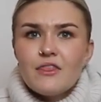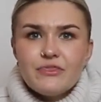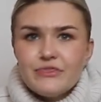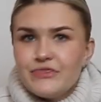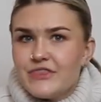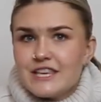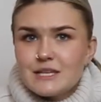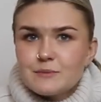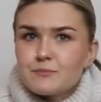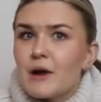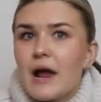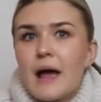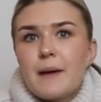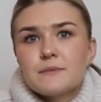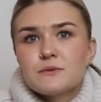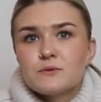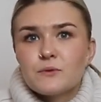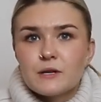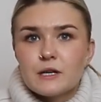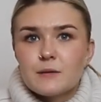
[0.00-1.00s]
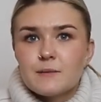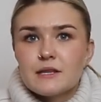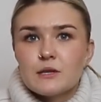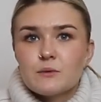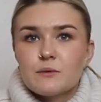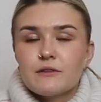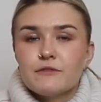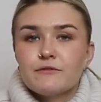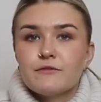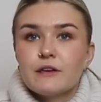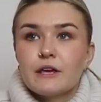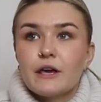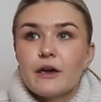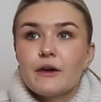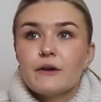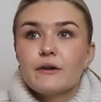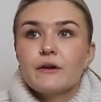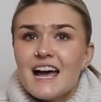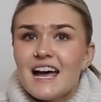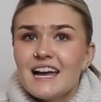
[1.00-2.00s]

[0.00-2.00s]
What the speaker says: this pram's not going to be the one for you.